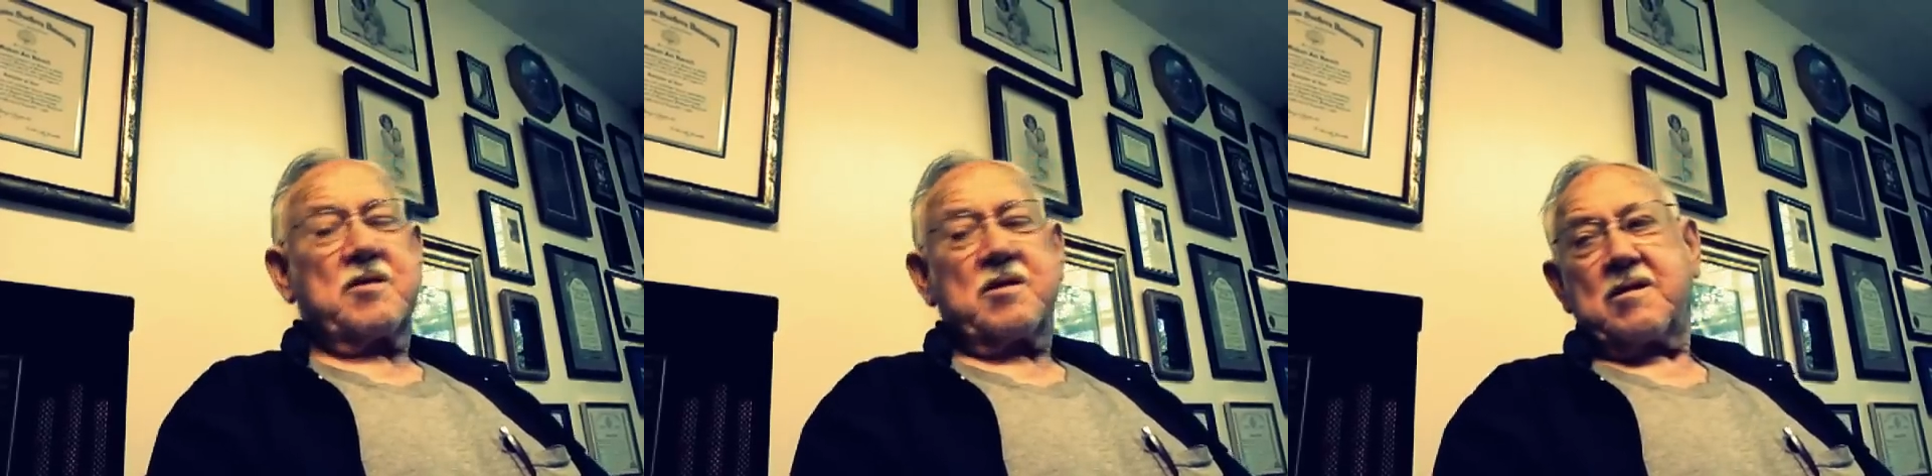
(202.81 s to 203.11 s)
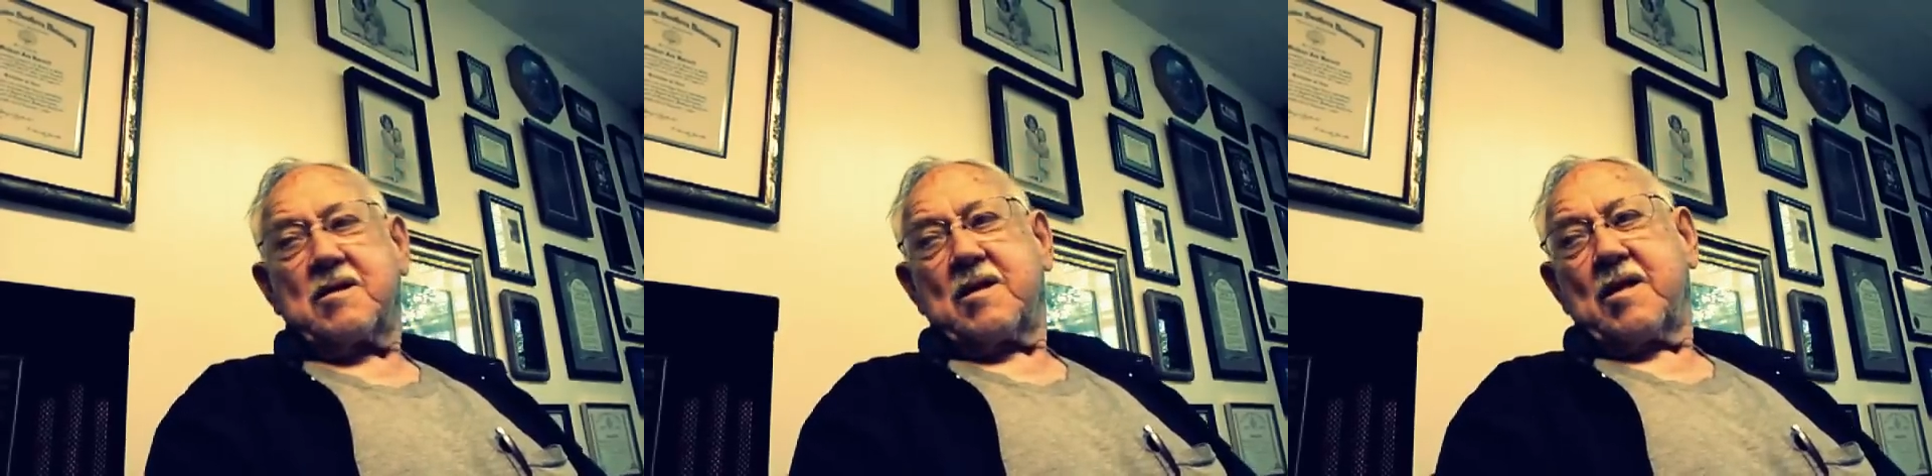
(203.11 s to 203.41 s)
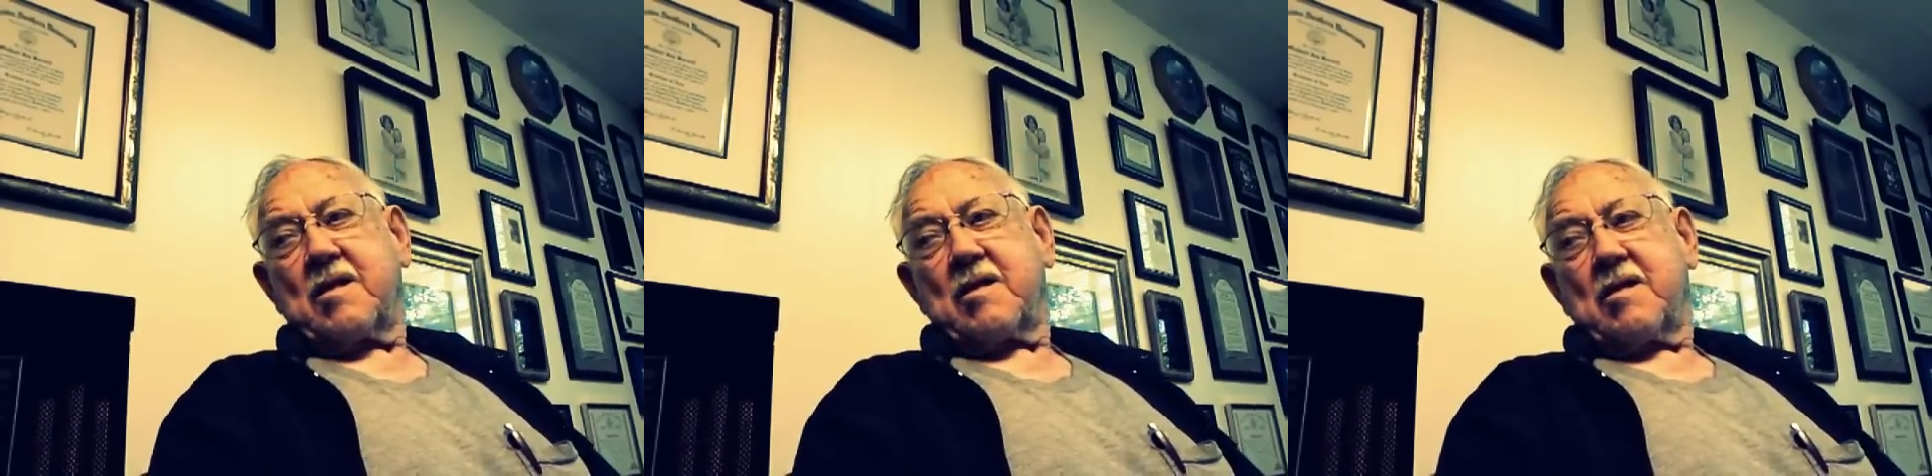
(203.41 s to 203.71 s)
But
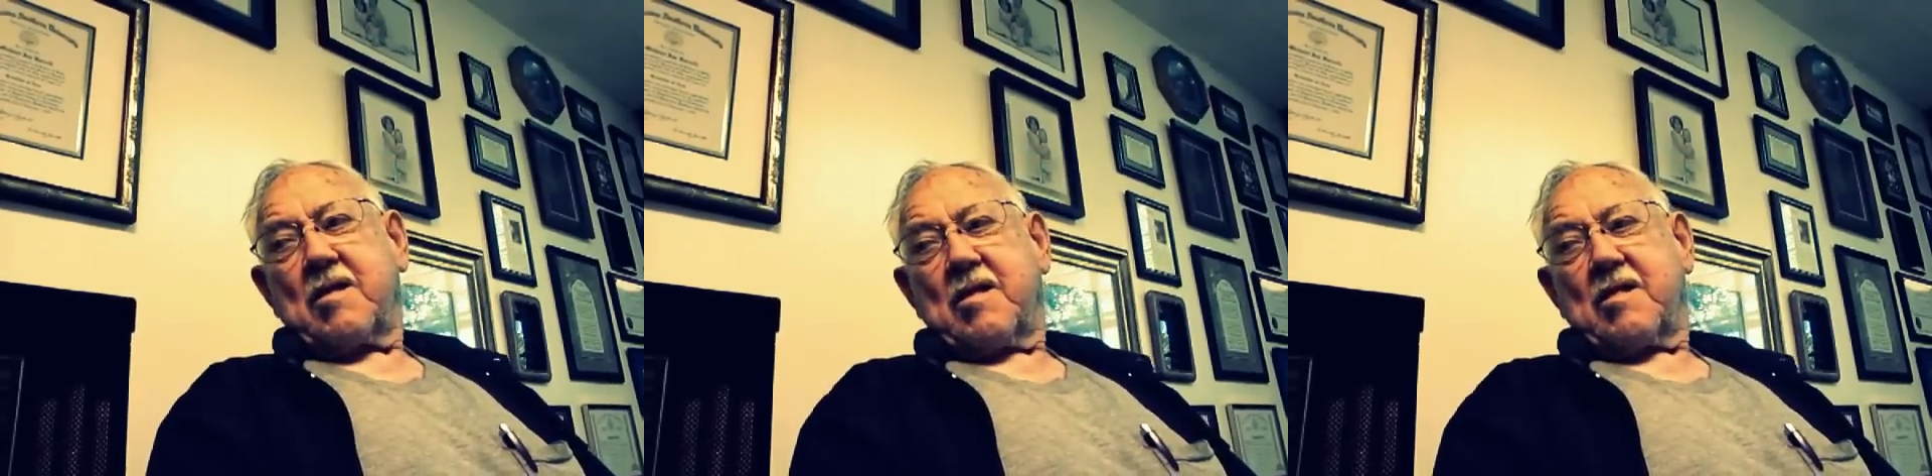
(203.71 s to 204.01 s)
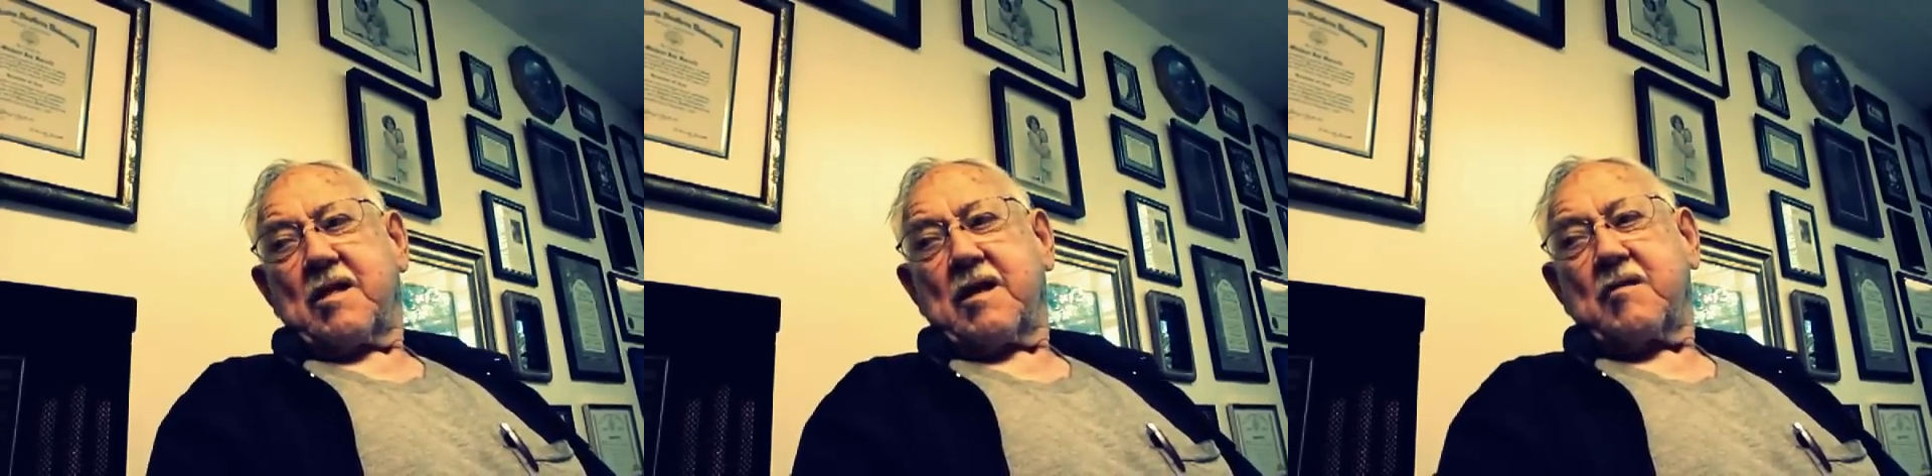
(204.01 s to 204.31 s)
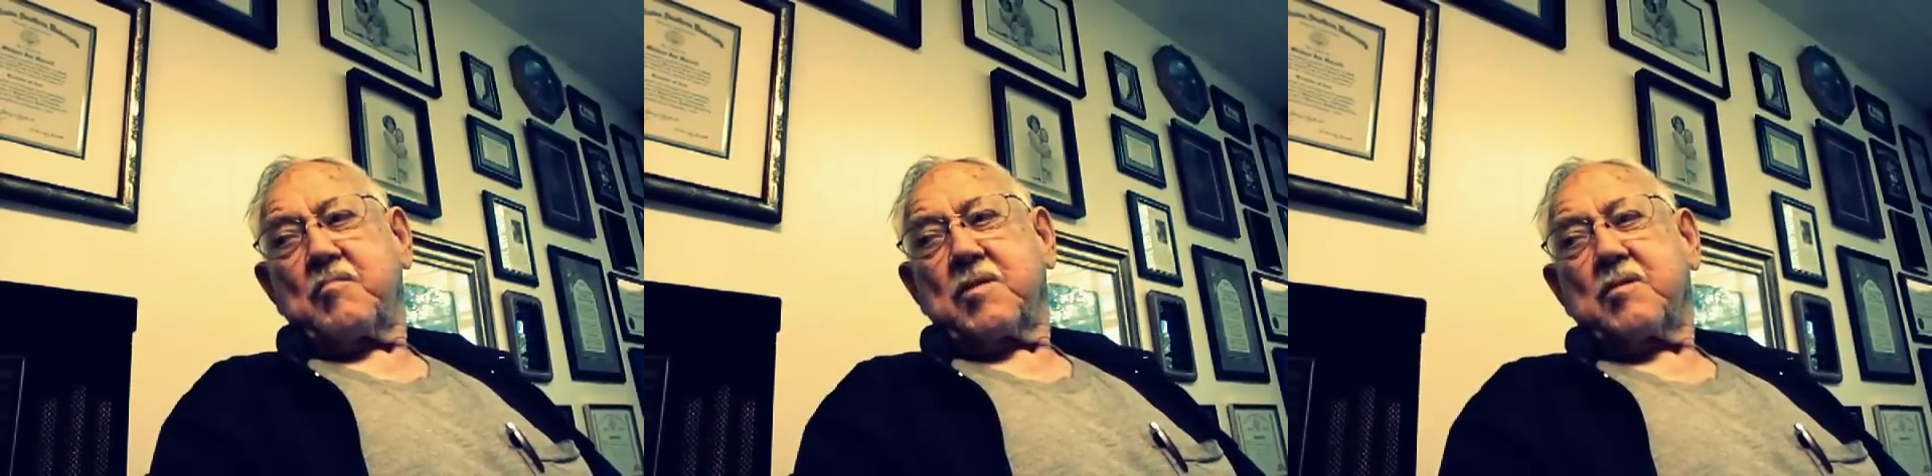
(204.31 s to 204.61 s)
they
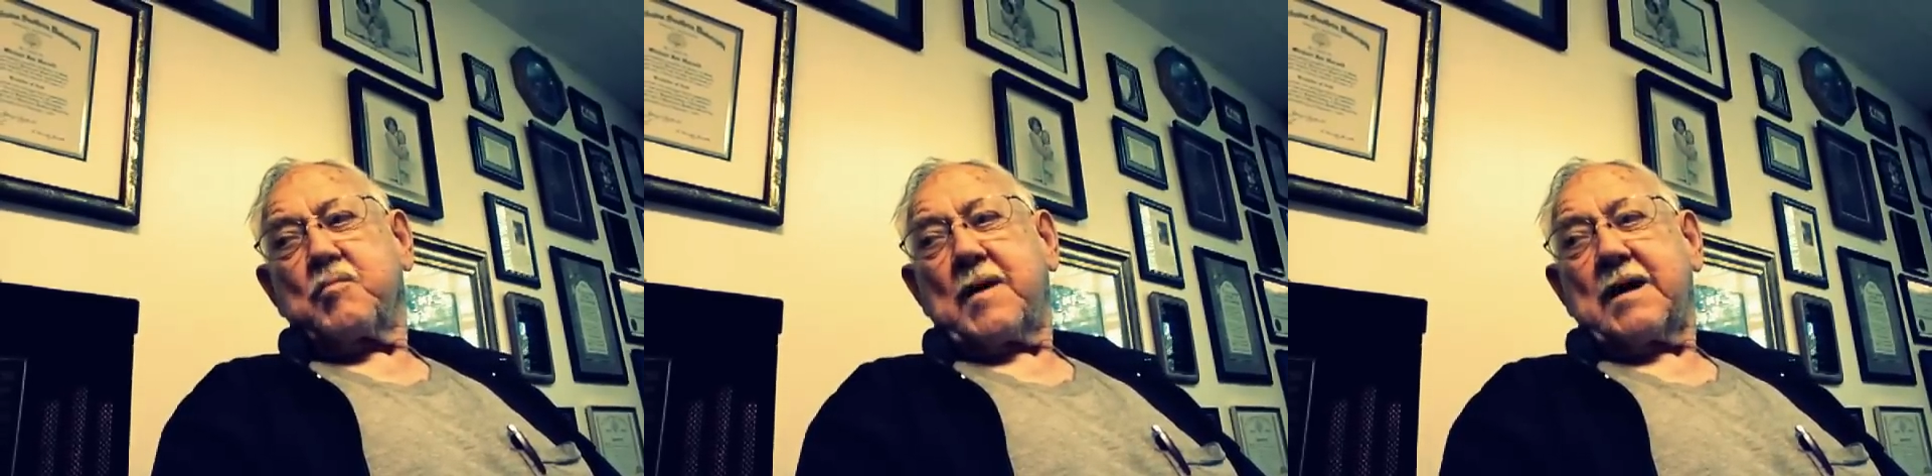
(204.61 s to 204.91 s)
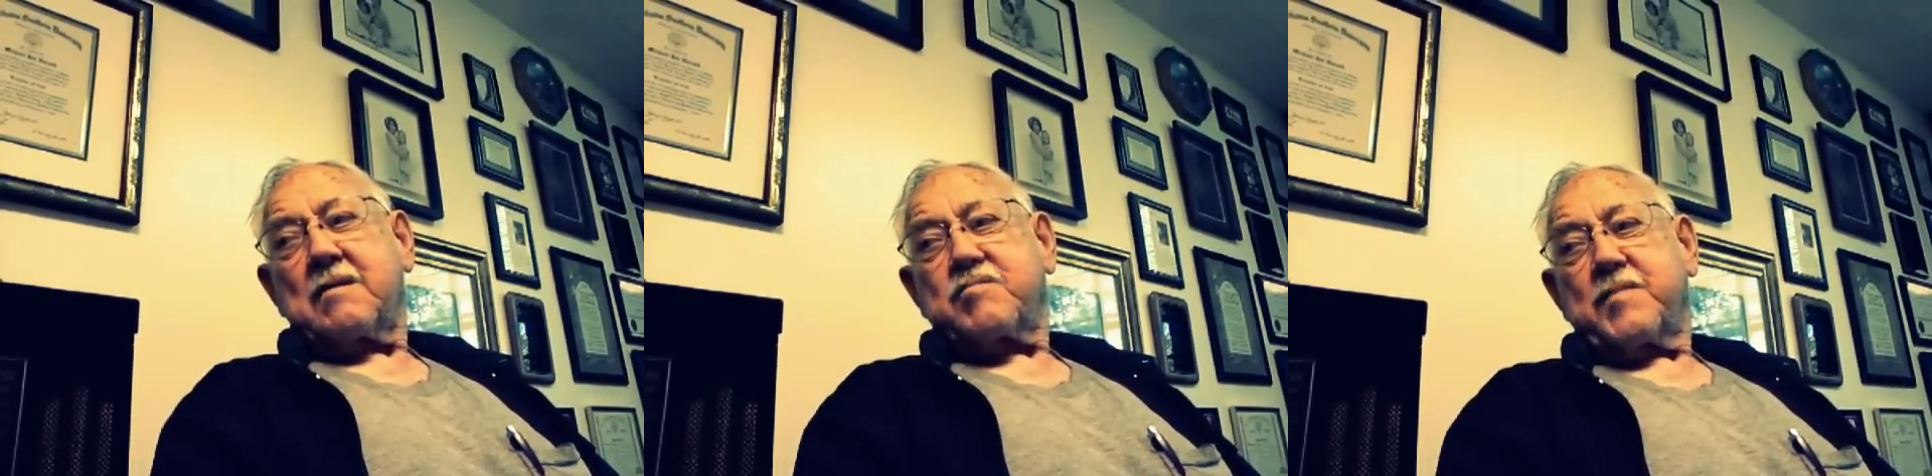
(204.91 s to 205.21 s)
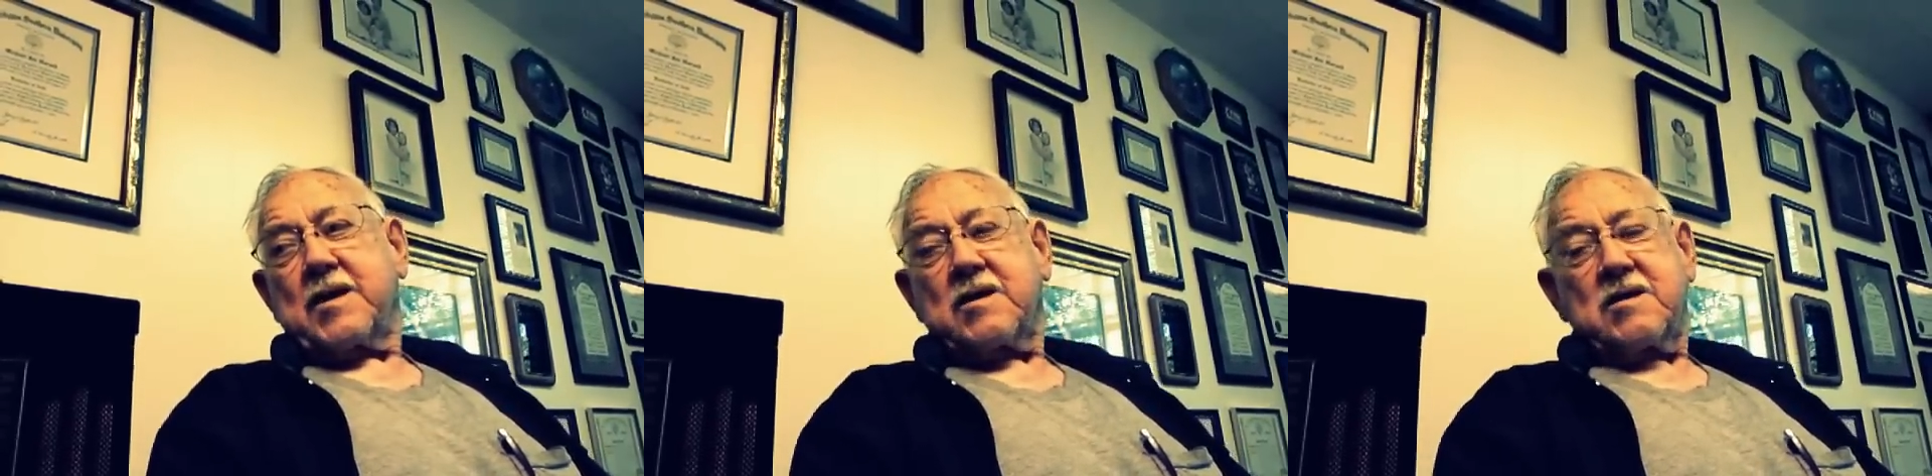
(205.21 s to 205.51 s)
had midwives
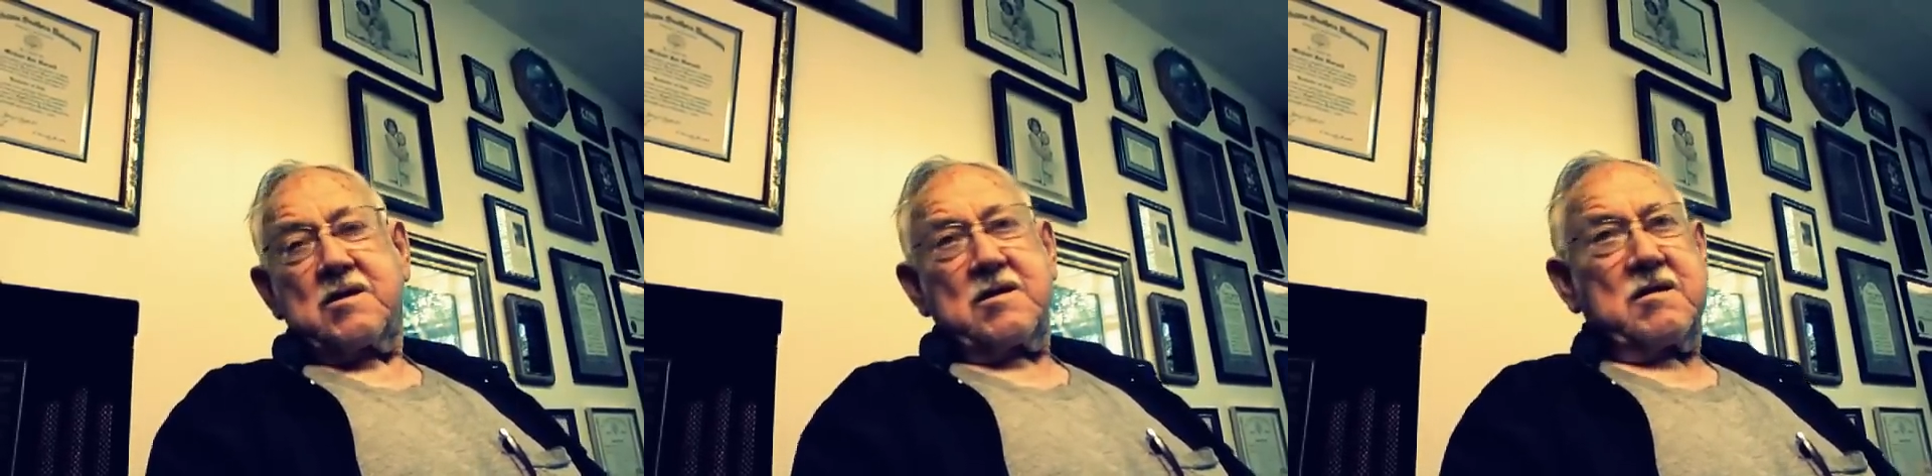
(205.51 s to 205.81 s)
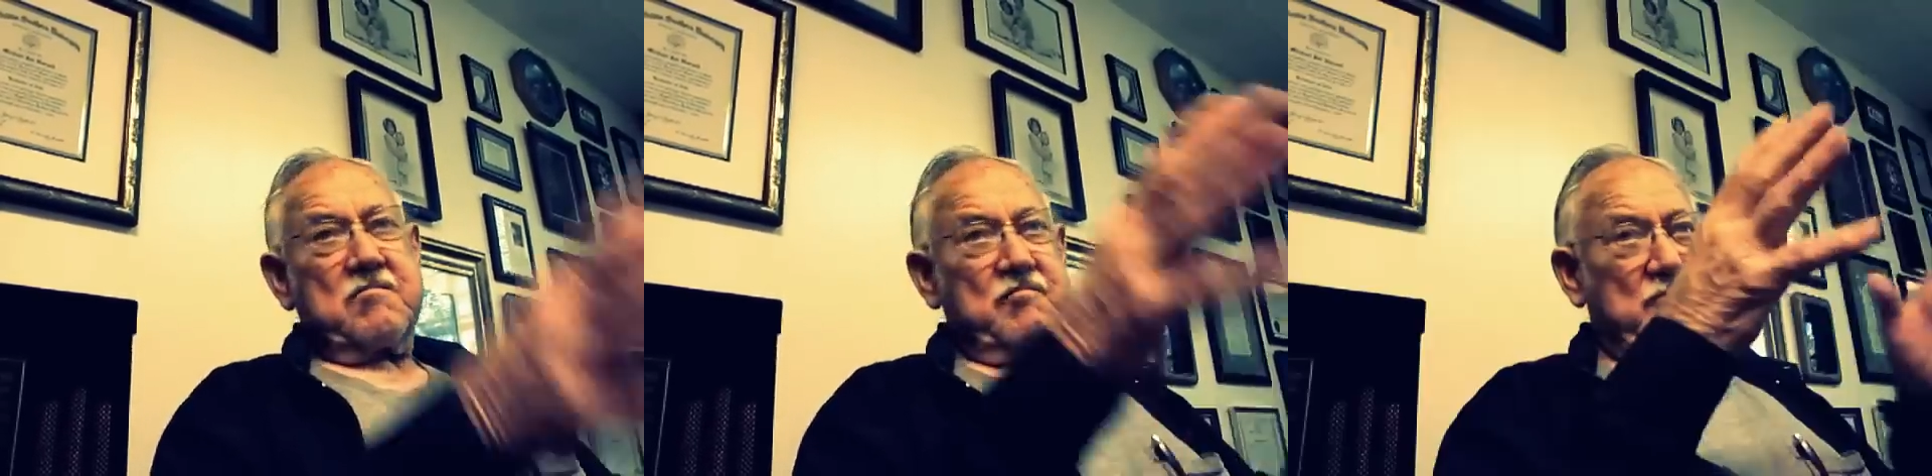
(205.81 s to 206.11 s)
back in there.